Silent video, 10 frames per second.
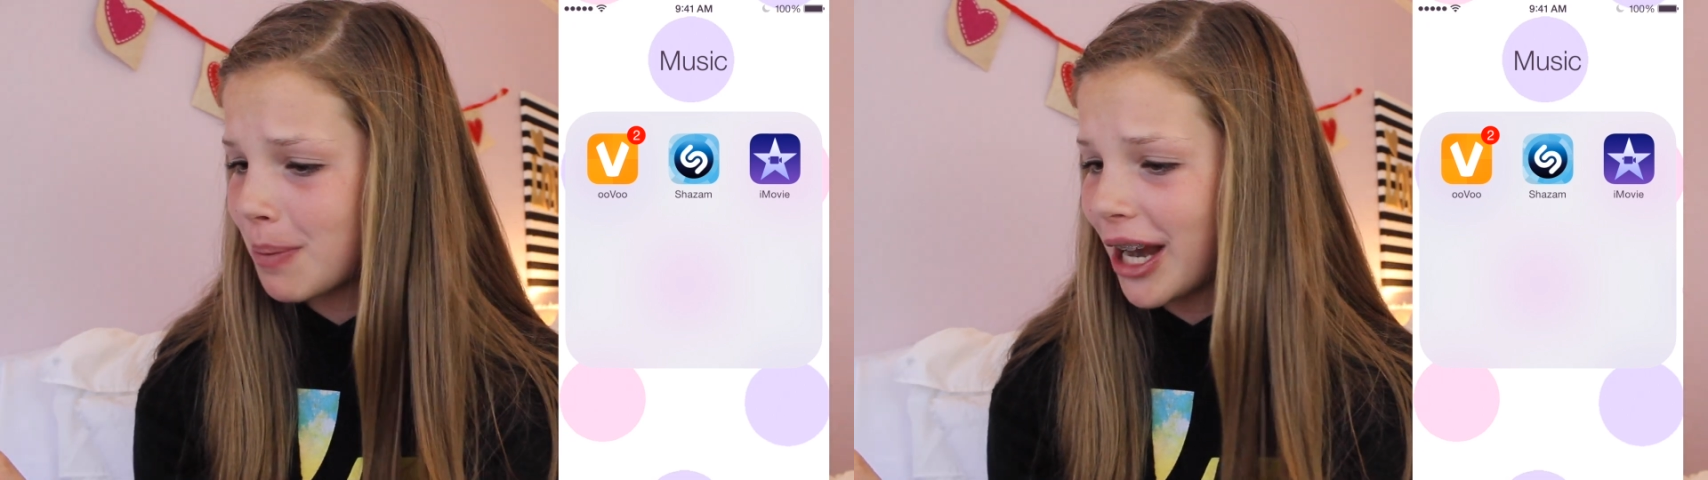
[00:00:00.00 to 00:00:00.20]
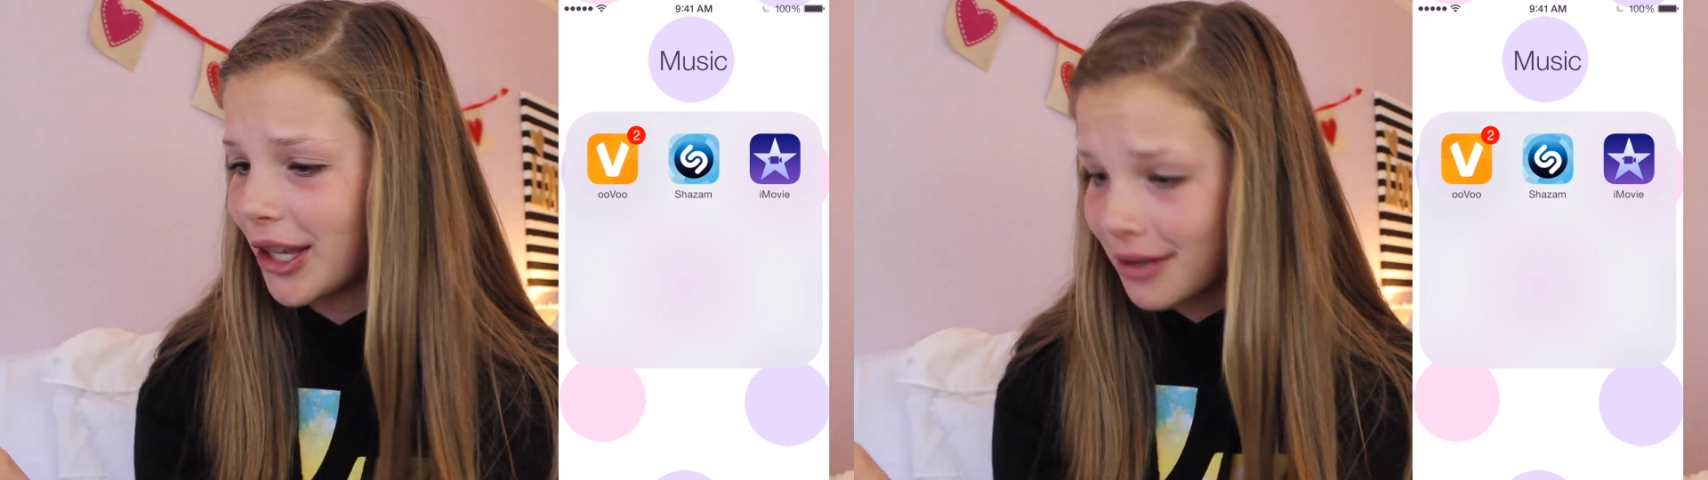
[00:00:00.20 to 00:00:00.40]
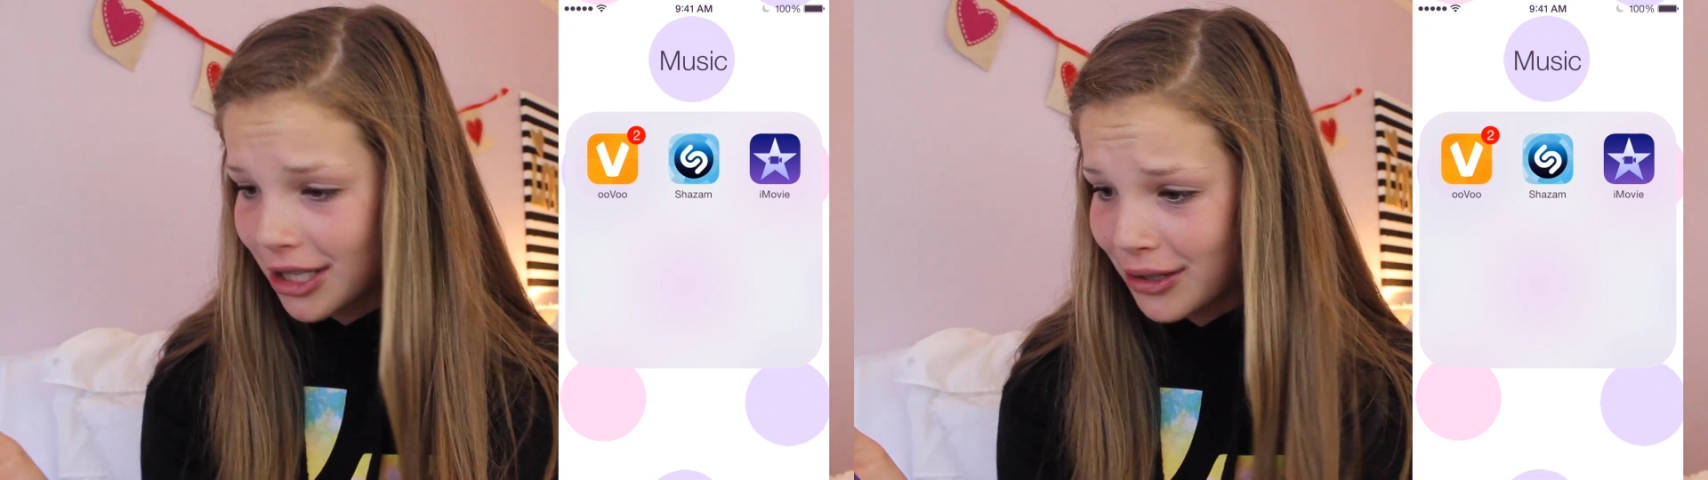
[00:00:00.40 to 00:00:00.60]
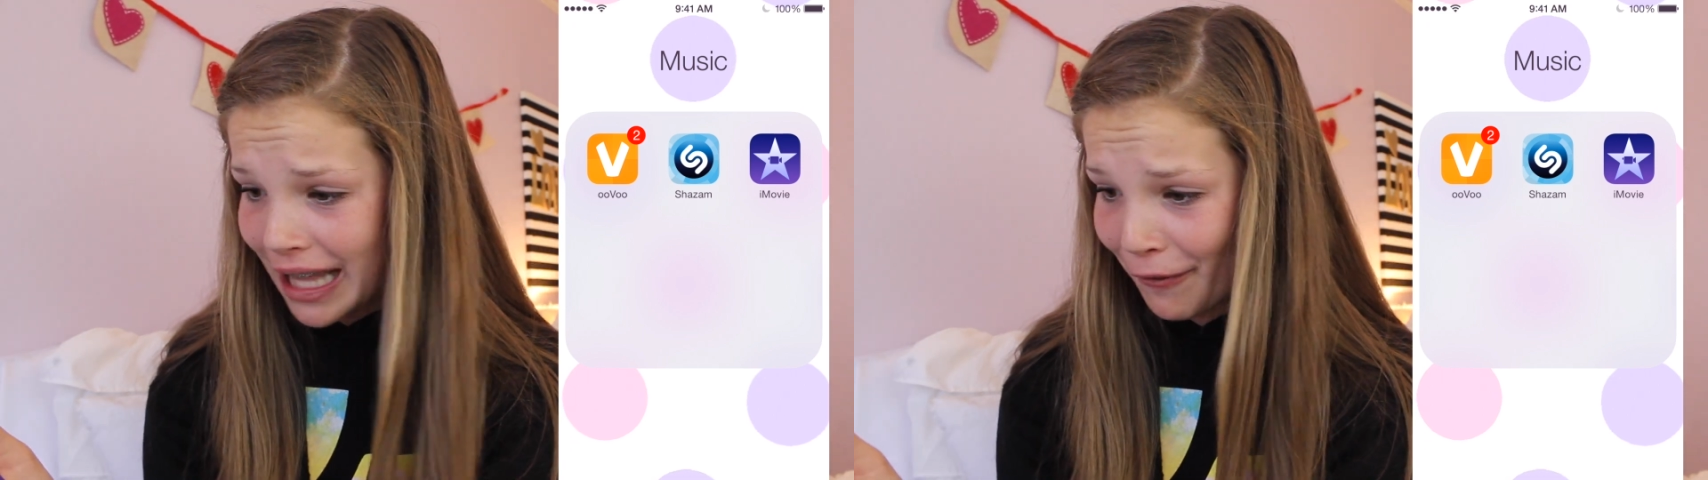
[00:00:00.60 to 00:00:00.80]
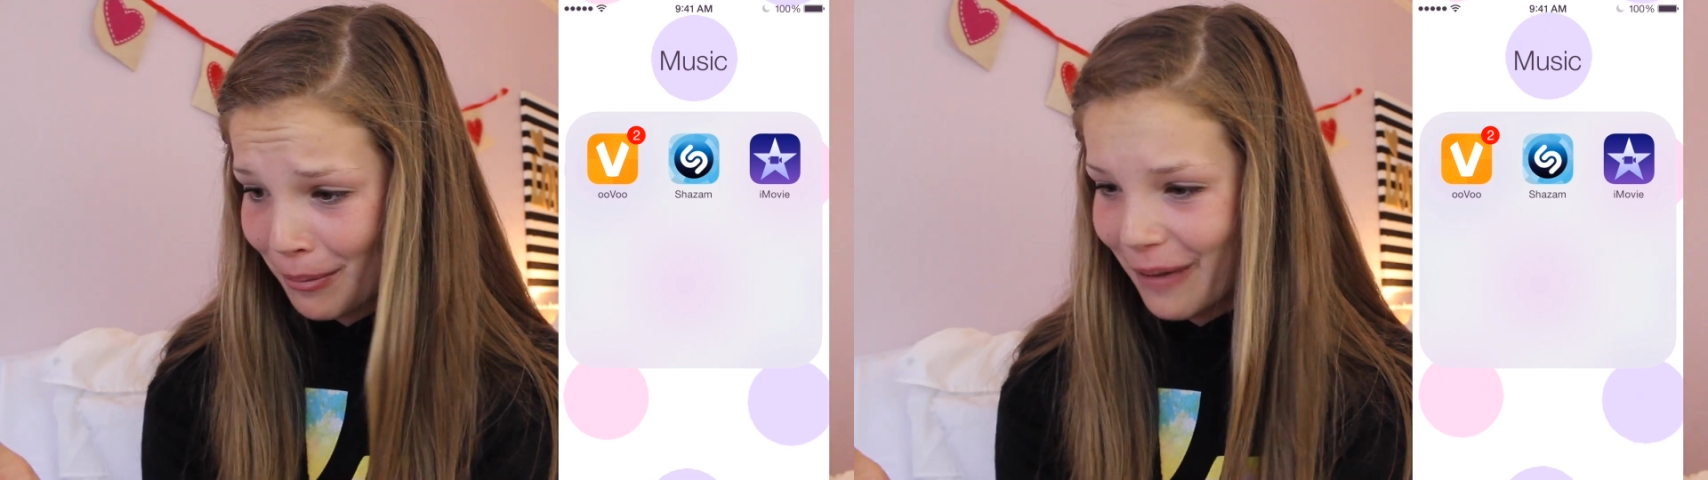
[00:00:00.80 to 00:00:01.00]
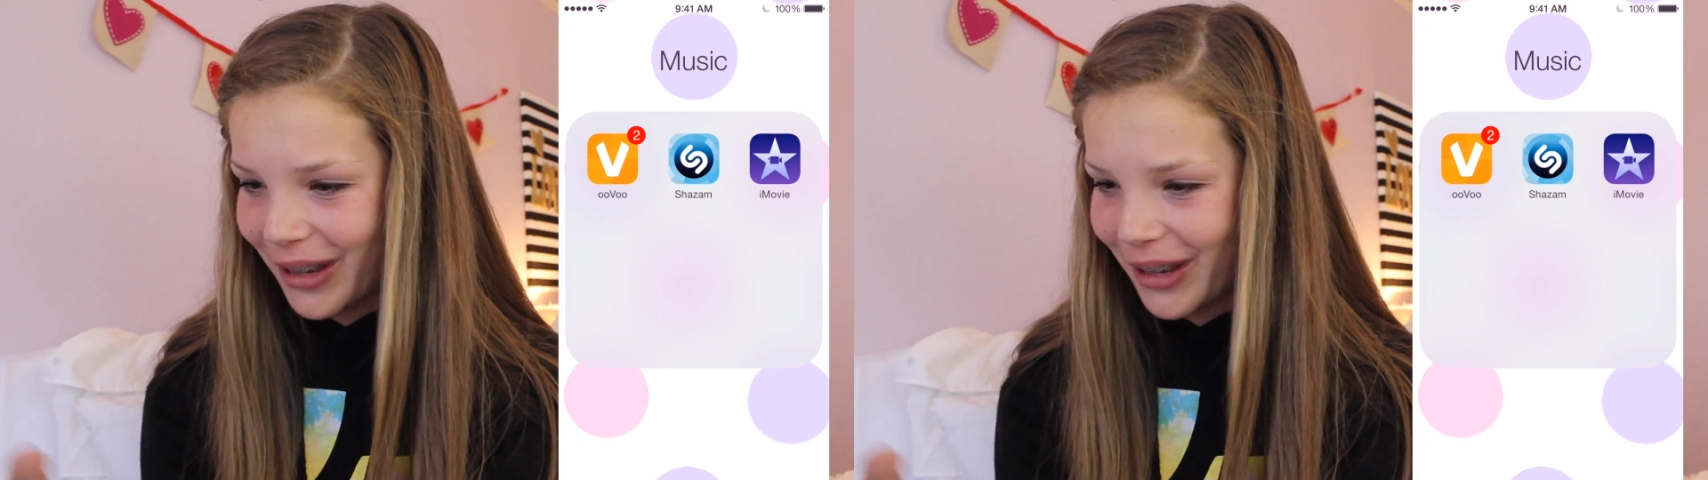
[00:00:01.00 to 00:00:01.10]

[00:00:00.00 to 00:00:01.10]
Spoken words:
but I used to use that for my